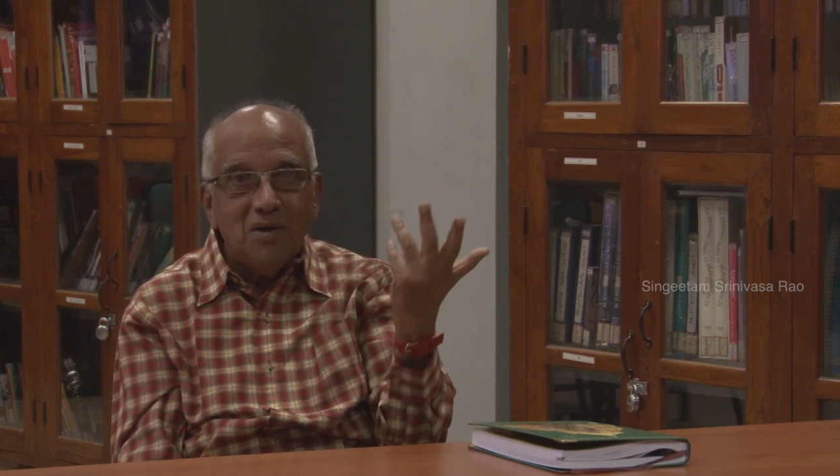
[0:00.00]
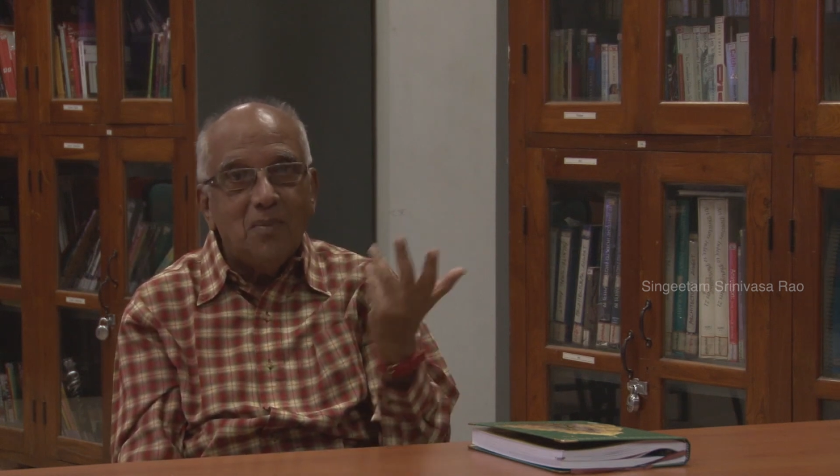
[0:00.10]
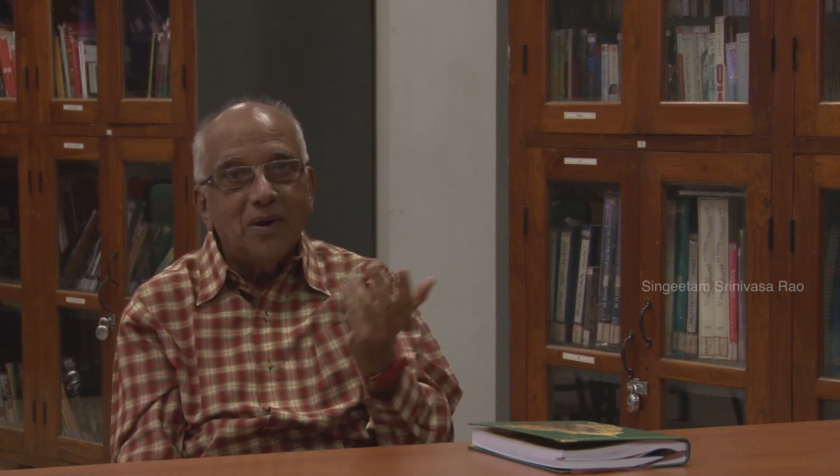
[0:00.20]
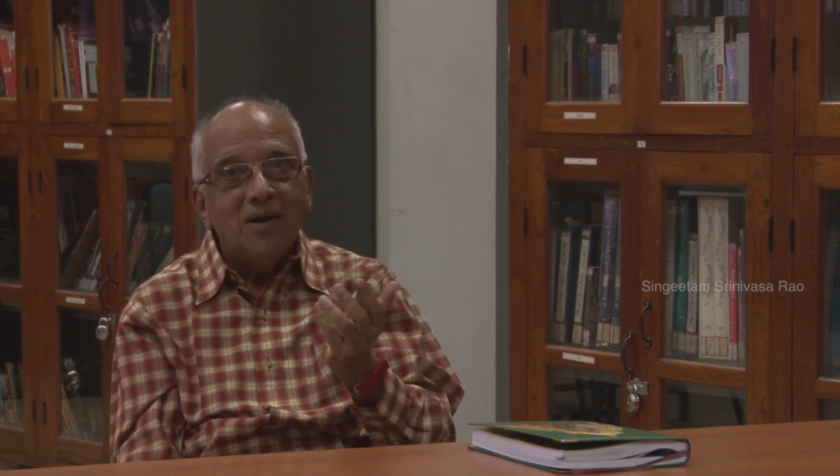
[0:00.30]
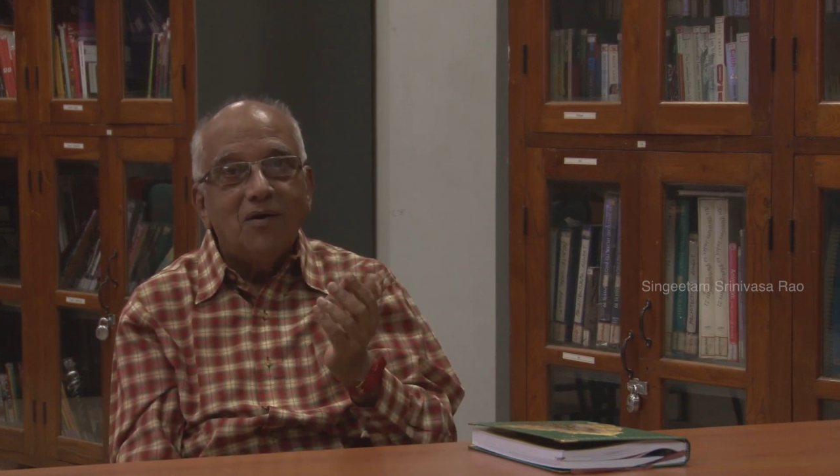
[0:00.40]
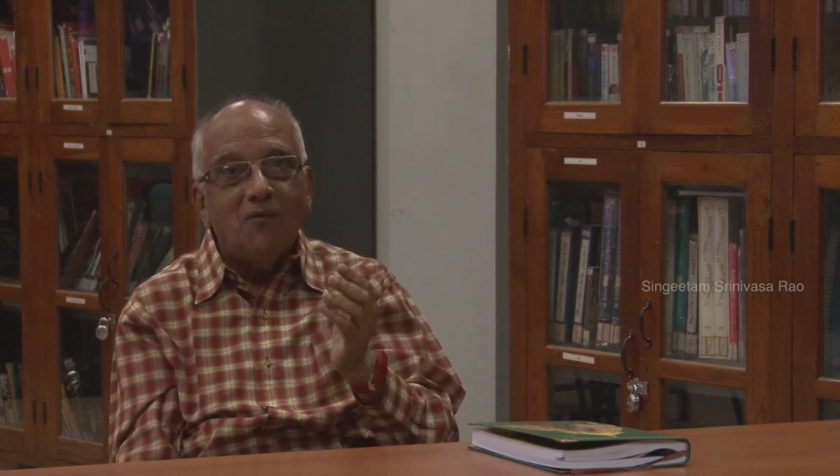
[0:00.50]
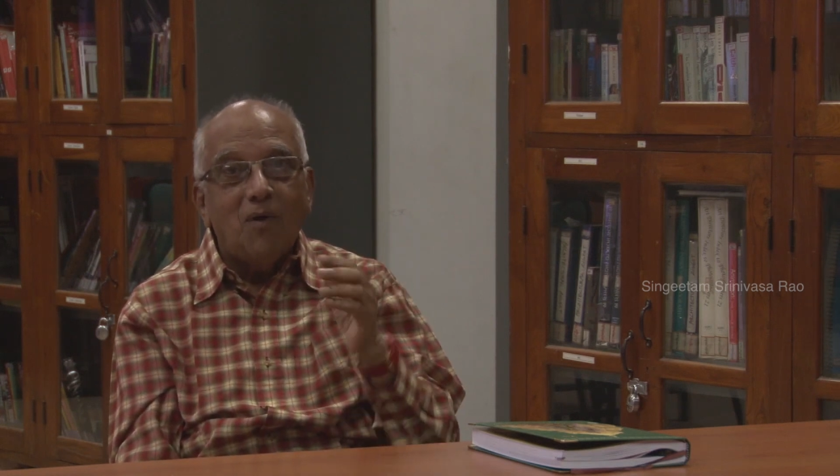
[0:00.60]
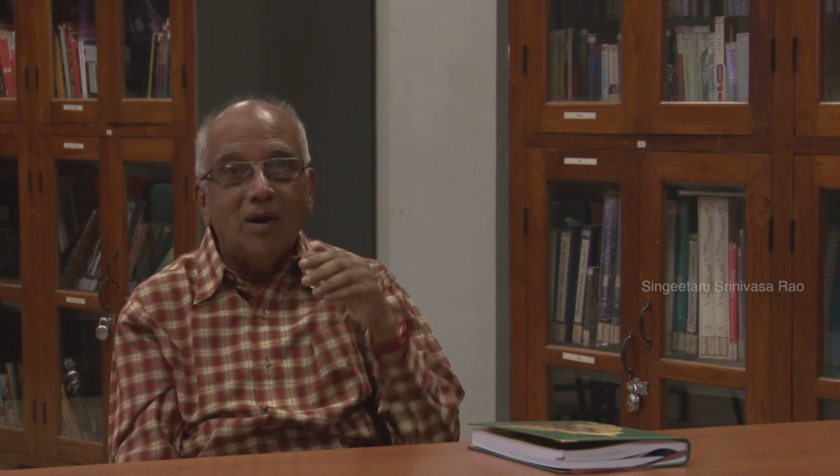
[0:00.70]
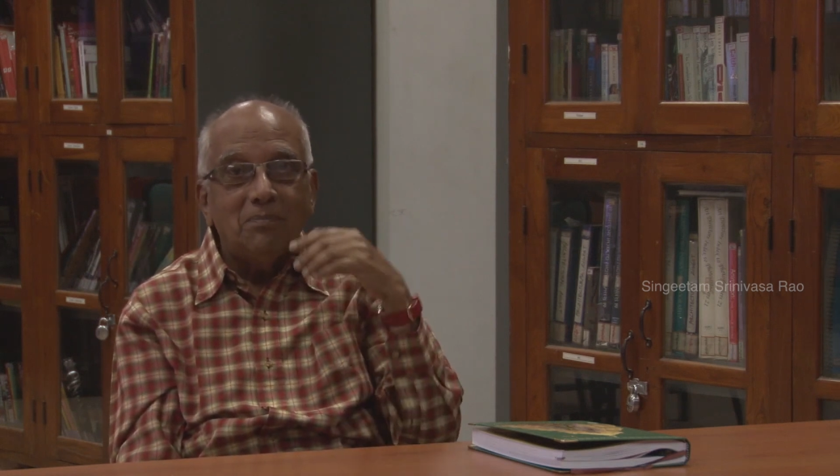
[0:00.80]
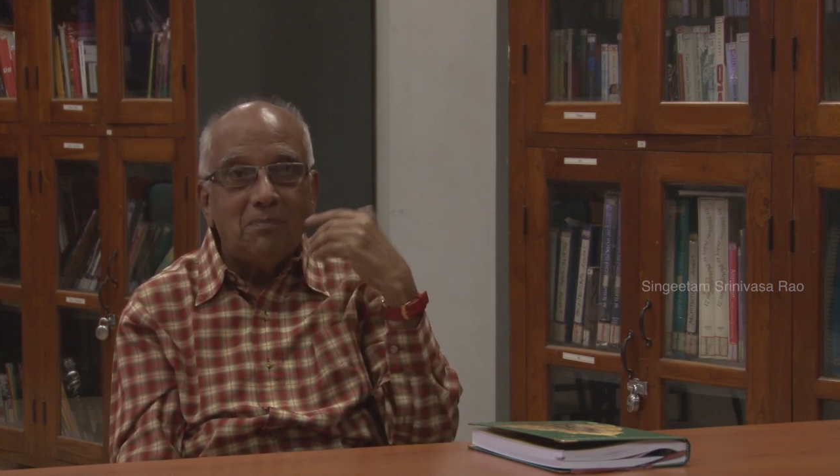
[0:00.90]
But
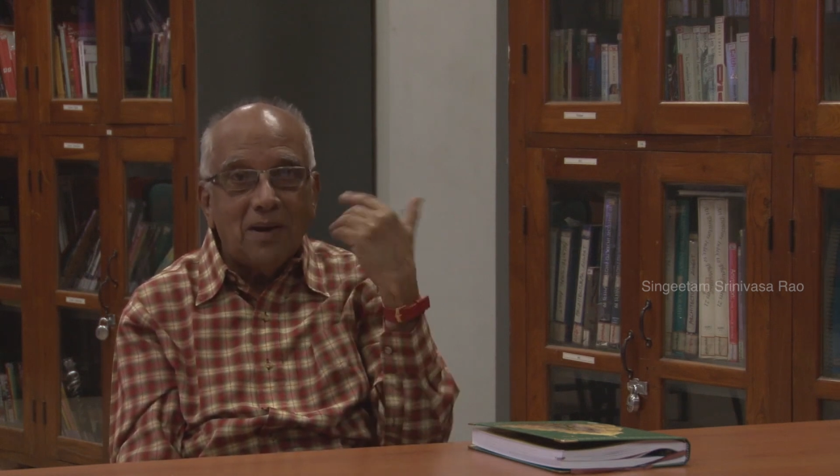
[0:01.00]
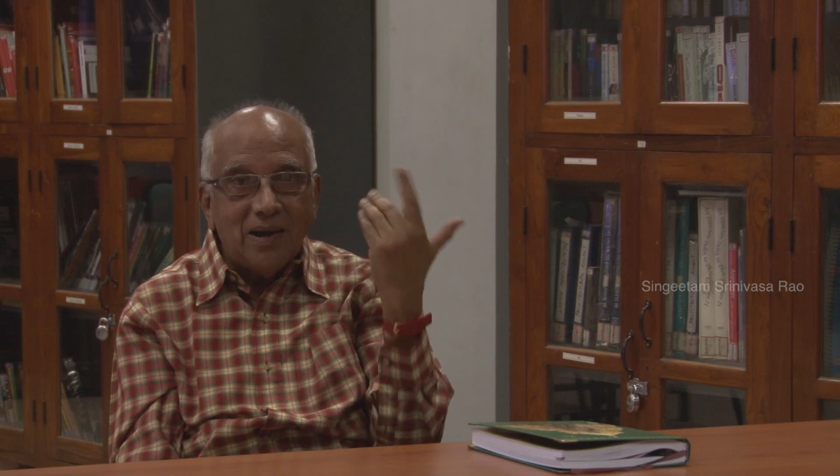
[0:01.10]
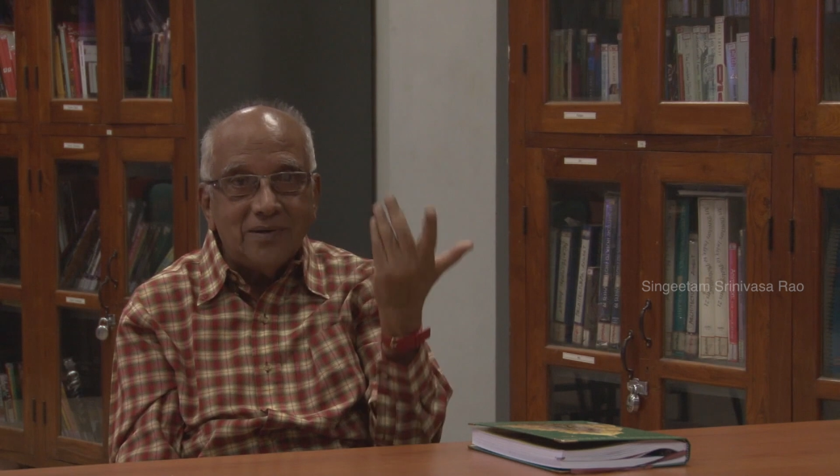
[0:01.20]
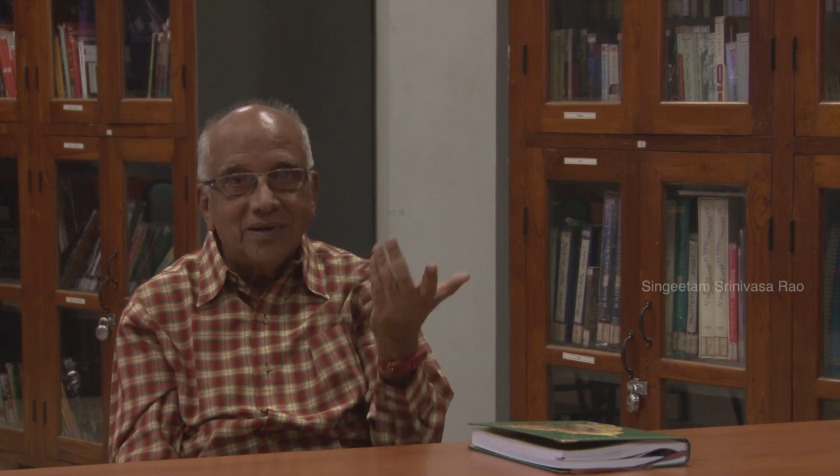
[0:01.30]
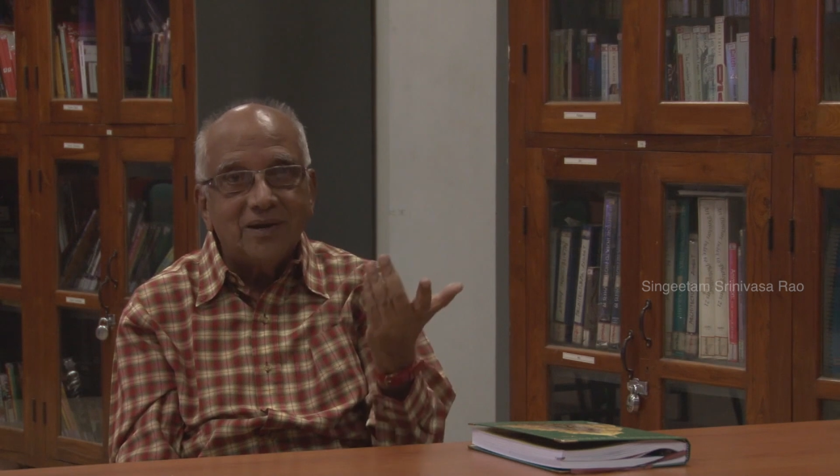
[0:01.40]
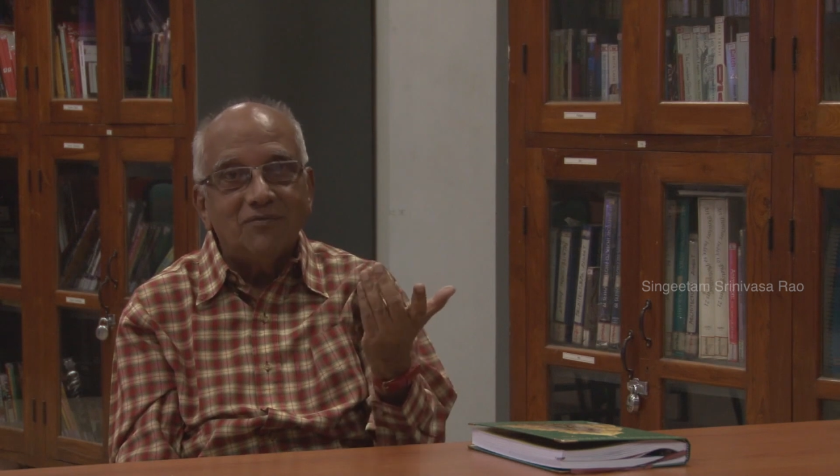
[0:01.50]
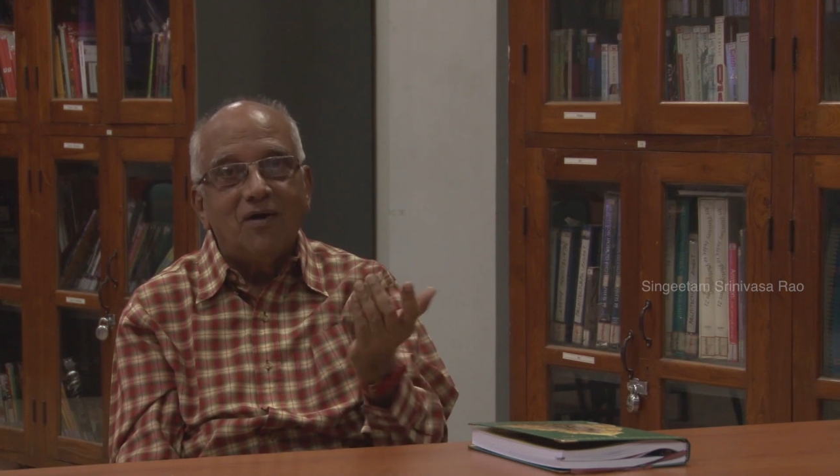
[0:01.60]
what passion,